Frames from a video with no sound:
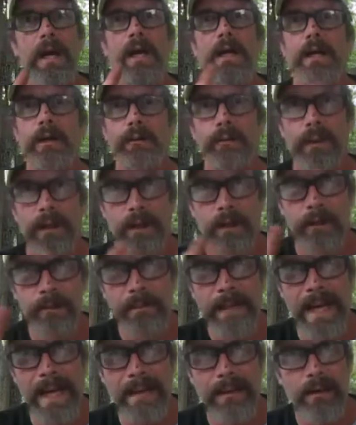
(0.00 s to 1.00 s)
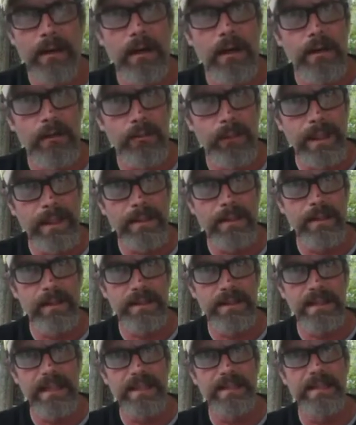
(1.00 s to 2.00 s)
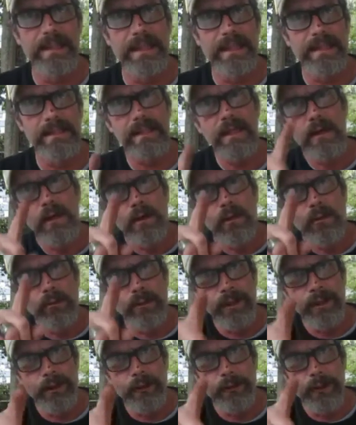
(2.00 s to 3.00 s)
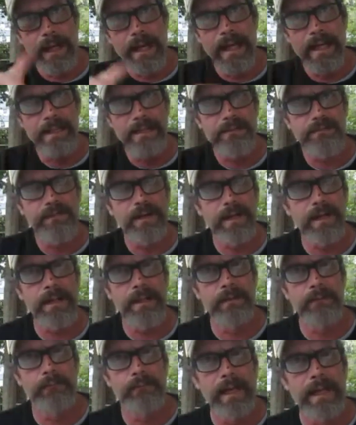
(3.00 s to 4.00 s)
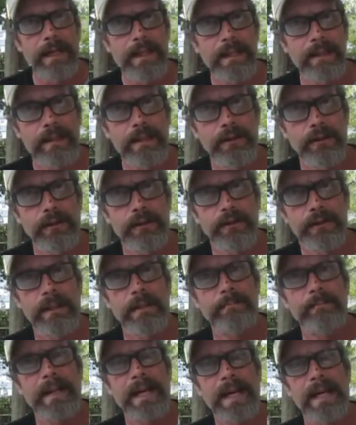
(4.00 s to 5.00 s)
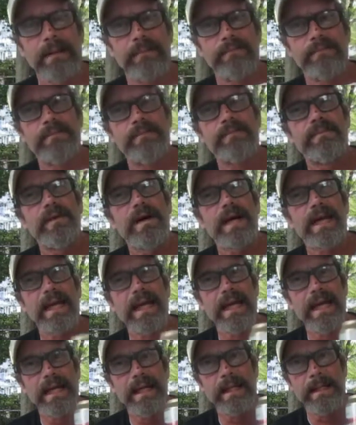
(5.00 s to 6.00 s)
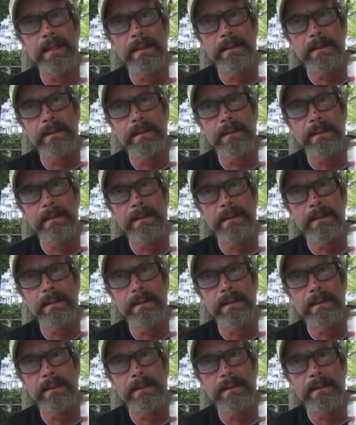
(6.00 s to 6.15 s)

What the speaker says: You want to go back all the way to the 60s when you guys fucking raided a dude that made fucking